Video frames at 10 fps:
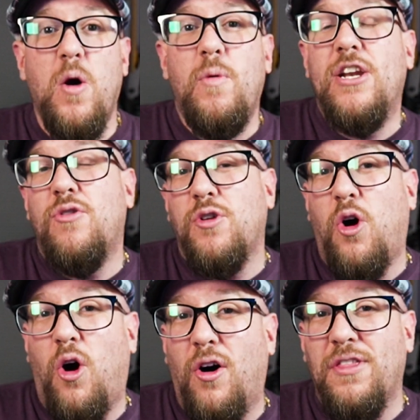We don't
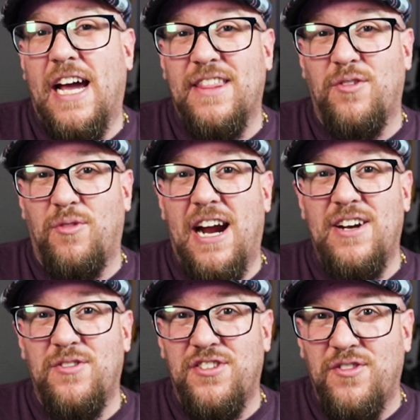call that the
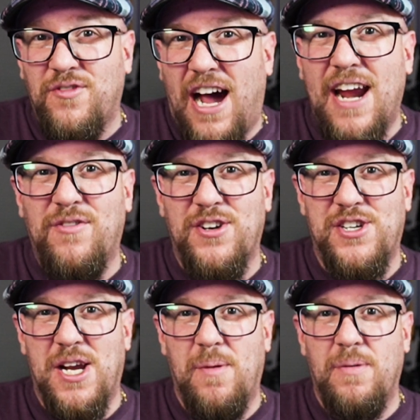right of
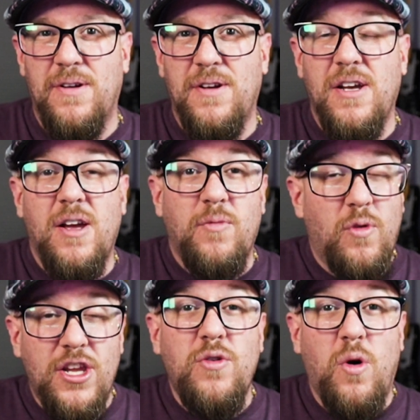survivorship.
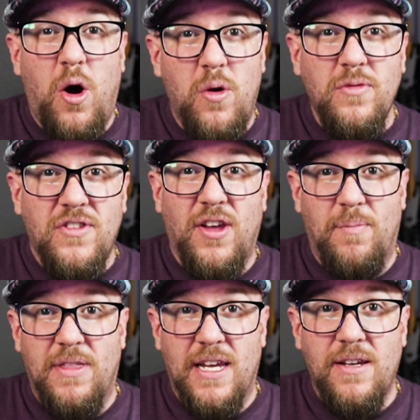When you own
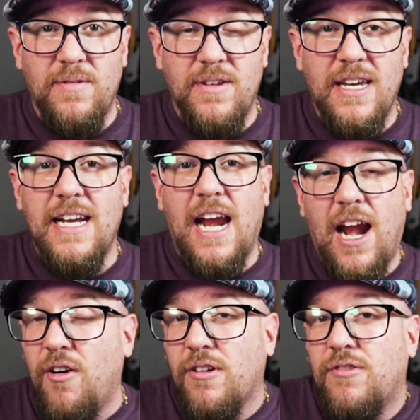something,
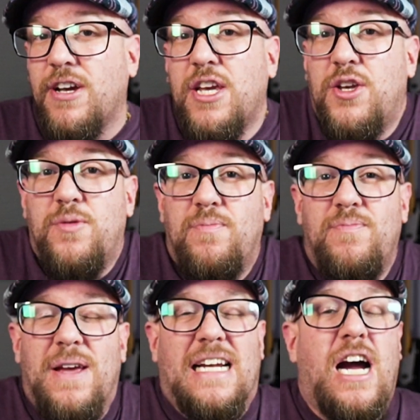inherently,
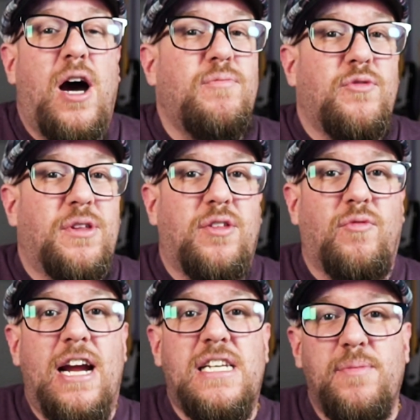it comes with the
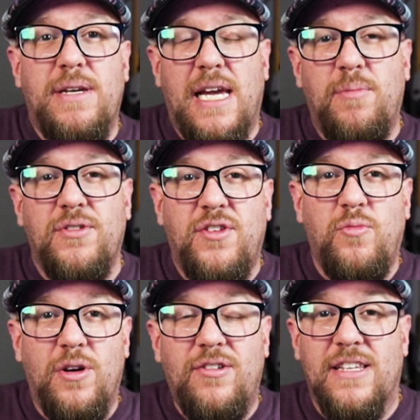right to be able
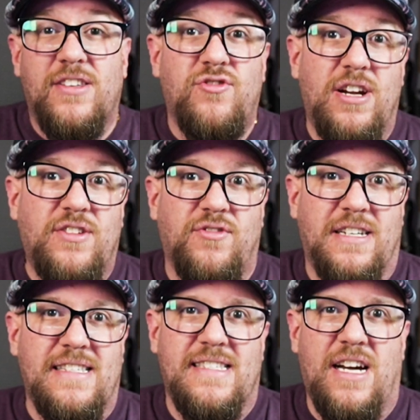to will it, to transfer
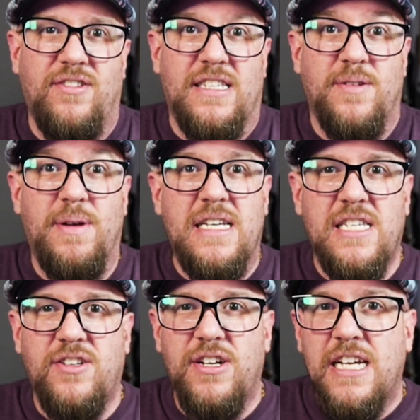it, to sell it, to
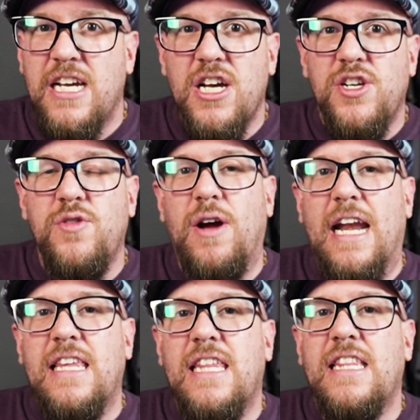basically do
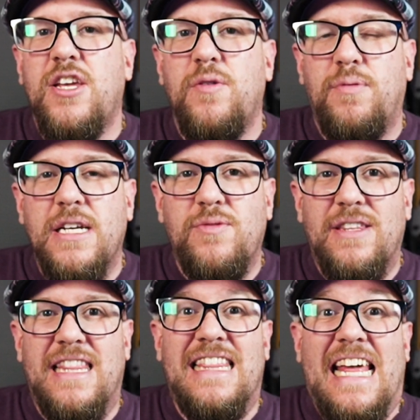anything that you please
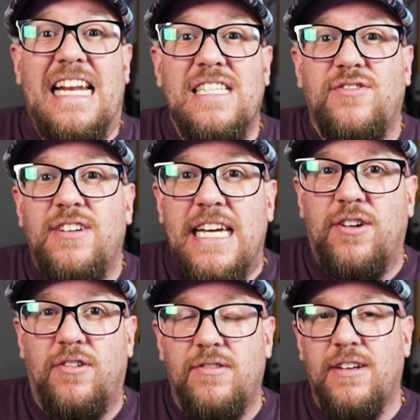with it that is
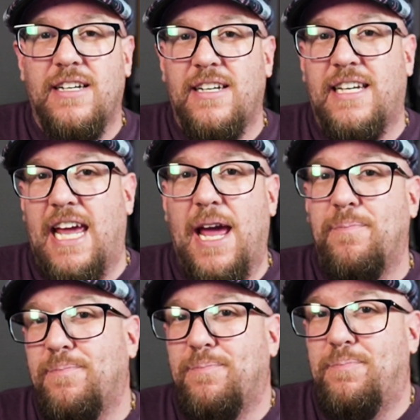legal. I
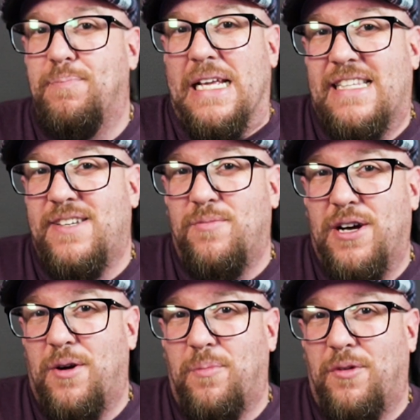can't beat
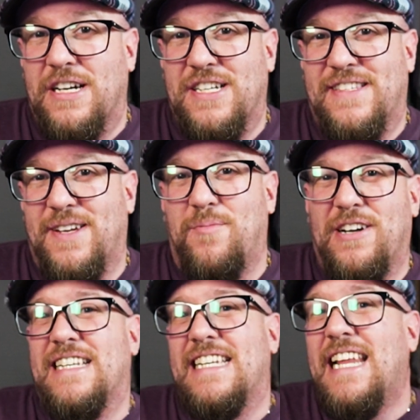someone or bludgeon
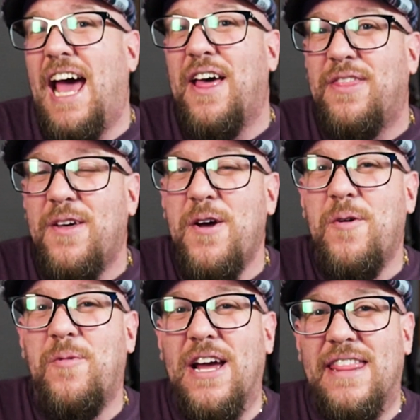someone to death
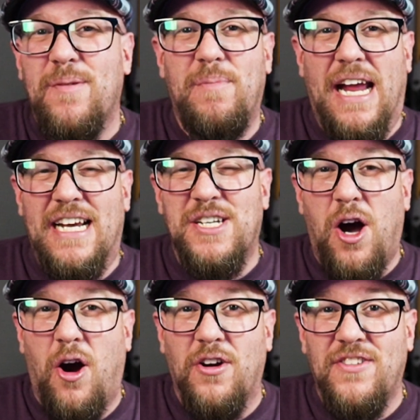with my
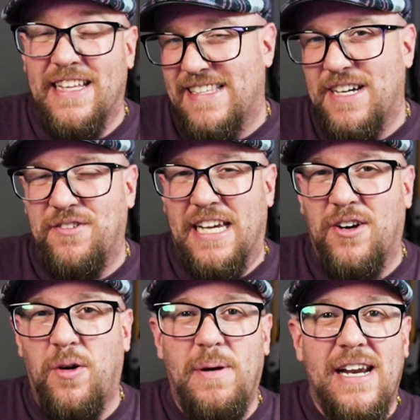guitars. That's
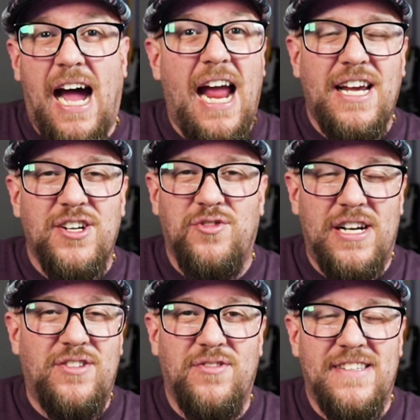illegal, but I could
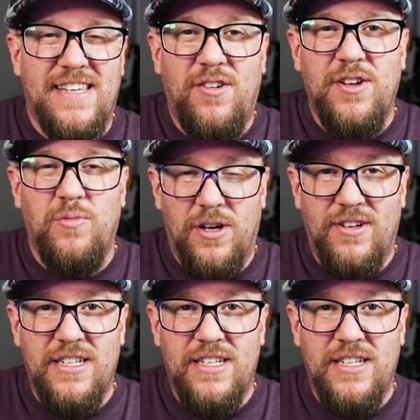transfer it, sell it, will